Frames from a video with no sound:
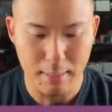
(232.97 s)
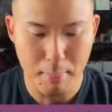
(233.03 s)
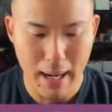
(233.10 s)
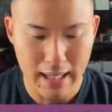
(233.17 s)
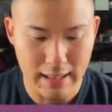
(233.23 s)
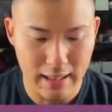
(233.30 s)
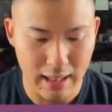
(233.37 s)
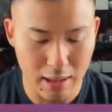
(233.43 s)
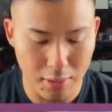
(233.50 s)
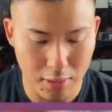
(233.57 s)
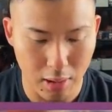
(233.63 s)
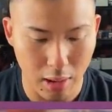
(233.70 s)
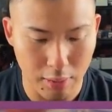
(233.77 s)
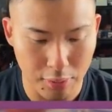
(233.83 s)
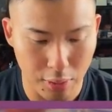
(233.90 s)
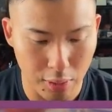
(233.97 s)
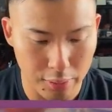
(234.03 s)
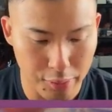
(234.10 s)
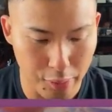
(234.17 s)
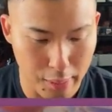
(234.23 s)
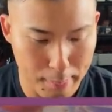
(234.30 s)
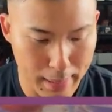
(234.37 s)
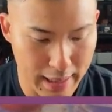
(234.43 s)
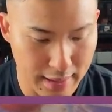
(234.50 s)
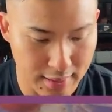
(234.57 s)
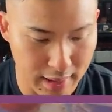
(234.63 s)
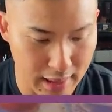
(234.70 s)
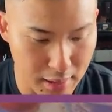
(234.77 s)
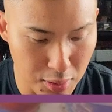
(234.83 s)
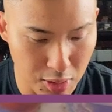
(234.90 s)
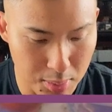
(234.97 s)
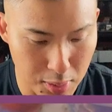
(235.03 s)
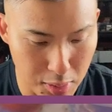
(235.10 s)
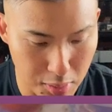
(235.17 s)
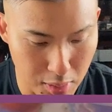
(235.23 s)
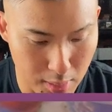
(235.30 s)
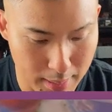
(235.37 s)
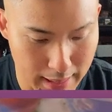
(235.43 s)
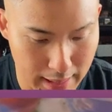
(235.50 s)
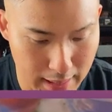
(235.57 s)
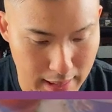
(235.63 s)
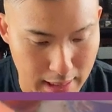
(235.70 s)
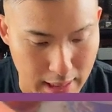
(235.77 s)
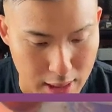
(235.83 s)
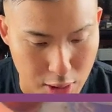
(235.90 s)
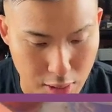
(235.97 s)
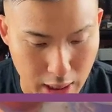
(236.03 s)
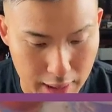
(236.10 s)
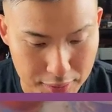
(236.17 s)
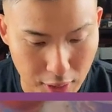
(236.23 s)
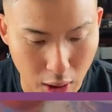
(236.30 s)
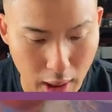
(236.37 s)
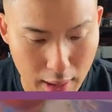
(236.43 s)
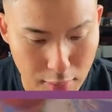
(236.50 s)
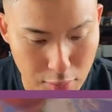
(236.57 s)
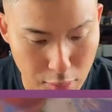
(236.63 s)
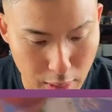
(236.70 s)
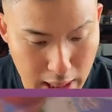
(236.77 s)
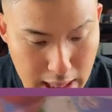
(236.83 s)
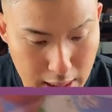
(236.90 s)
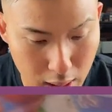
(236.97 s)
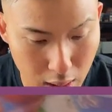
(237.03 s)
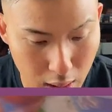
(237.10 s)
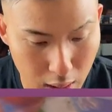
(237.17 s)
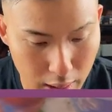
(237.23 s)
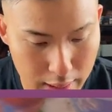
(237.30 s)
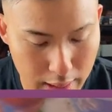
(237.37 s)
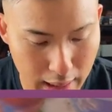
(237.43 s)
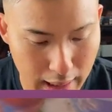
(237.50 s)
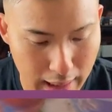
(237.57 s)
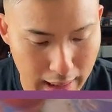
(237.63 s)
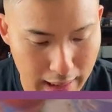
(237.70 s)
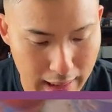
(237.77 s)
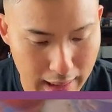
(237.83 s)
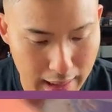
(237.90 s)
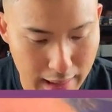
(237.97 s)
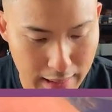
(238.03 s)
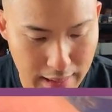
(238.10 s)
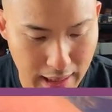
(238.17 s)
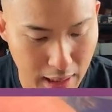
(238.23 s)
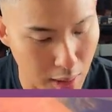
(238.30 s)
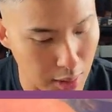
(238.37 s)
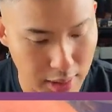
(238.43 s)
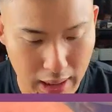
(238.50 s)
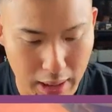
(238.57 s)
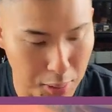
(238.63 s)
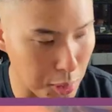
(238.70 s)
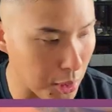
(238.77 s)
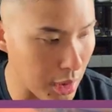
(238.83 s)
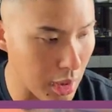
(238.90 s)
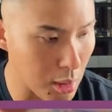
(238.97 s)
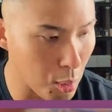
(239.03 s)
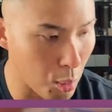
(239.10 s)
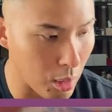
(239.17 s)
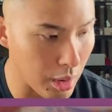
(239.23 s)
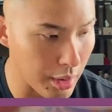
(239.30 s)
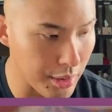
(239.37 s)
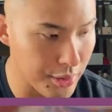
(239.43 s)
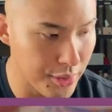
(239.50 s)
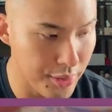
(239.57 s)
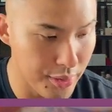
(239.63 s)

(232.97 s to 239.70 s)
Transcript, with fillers: then the main card I was going for the PC, the Uthman Garuba Draft Night Recon, on-card auto was